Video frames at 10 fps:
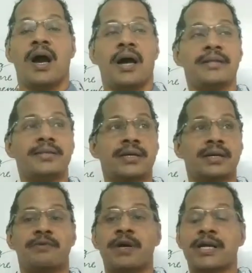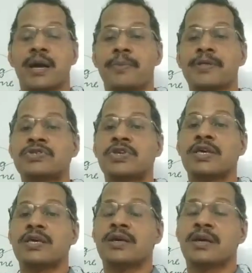And what happens?
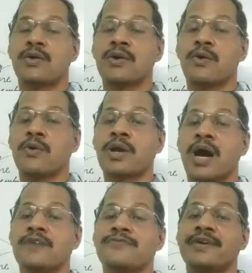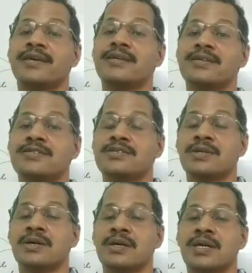He on halfway he just
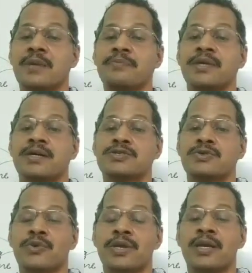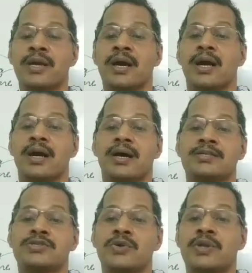keep the story,
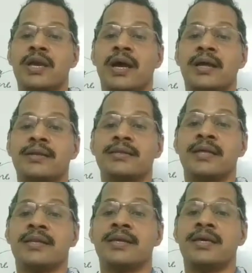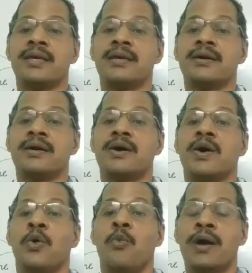and then he
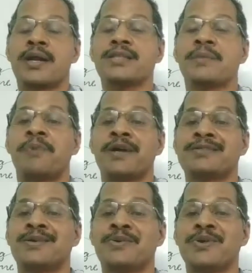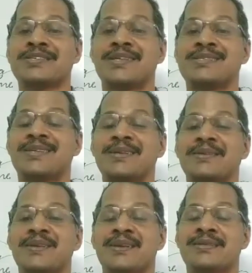wanted the person who is
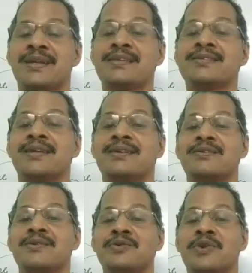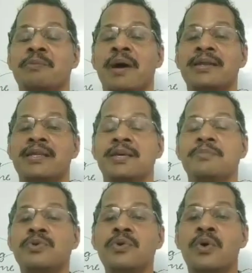listening, the listener, to remind
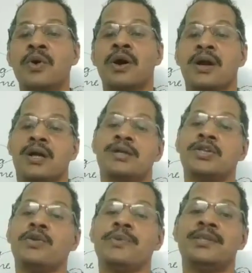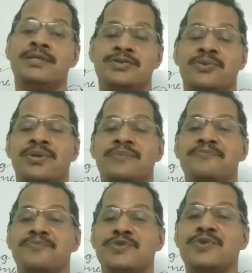him to continue with the story.
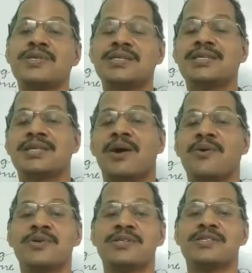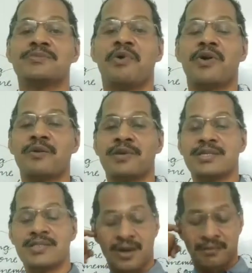So this is how, this is mode of
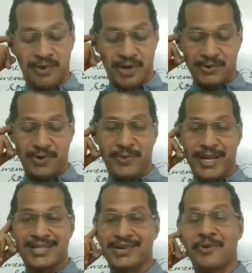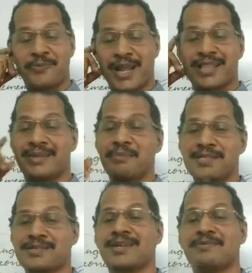his mode of operation, operandi
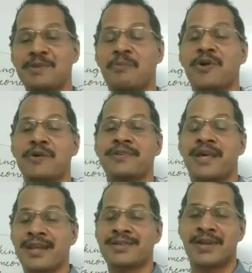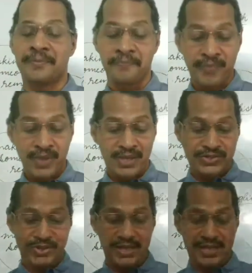means the mode of narration,
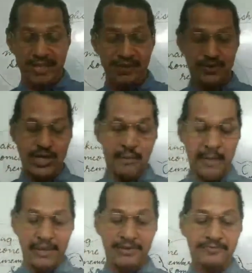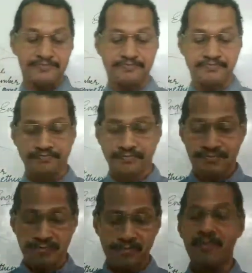so that he usually made.
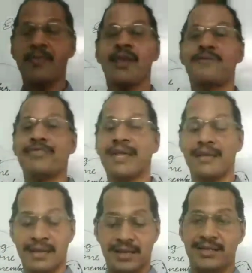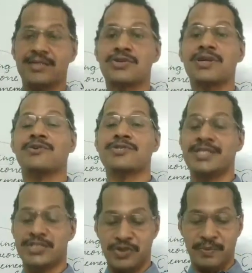Then naturally
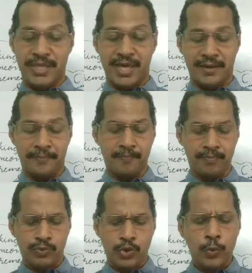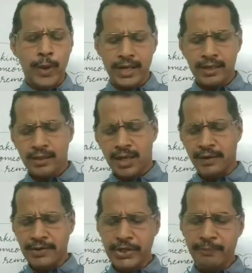questions will be there. Well,
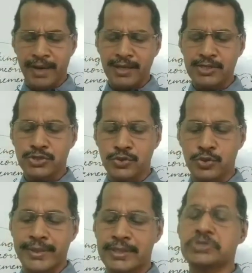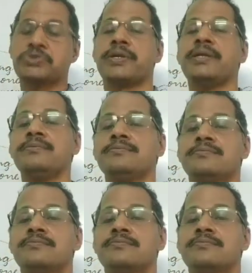how did you manage to do it, Ishwaran?